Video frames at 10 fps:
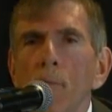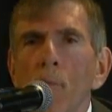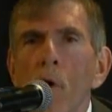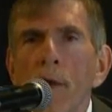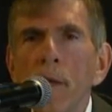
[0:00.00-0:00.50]

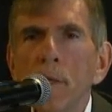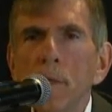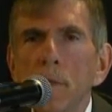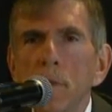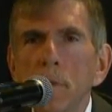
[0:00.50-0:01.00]
One
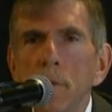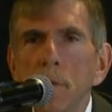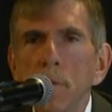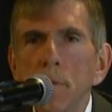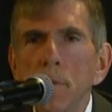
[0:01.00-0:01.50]
is
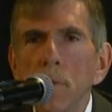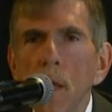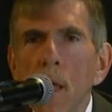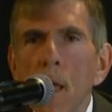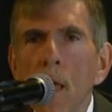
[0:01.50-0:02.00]

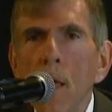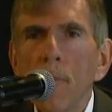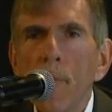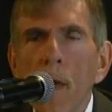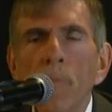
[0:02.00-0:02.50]

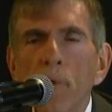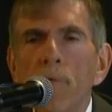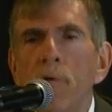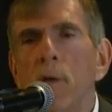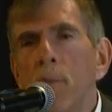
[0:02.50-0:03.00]
up to
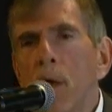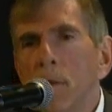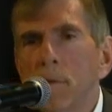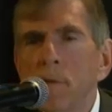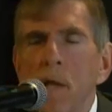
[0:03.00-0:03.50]
3
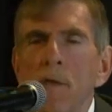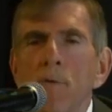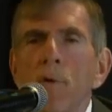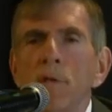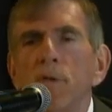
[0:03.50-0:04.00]
months, and the other
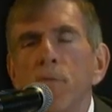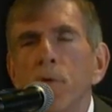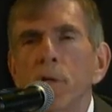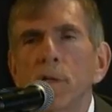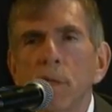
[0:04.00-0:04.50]
one is
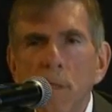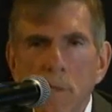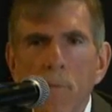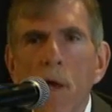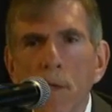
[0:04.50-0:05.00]
4 to
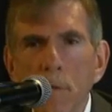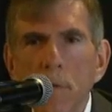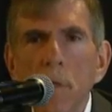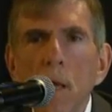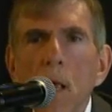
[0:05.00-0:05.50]
6 months.